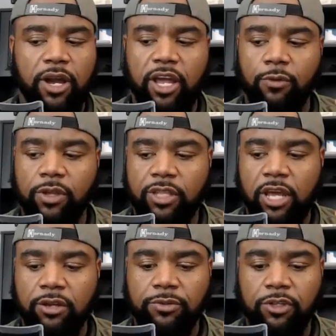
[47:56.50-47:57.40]
I got it written
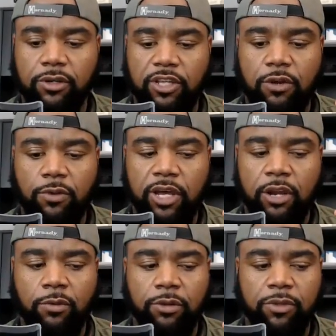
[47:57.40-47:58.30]
down upstairs. I don't
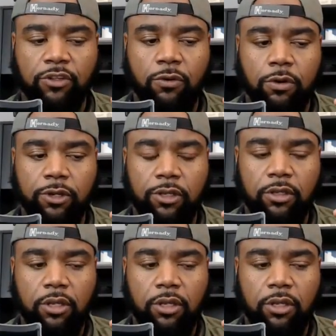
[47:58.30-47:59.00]
want to misquote it.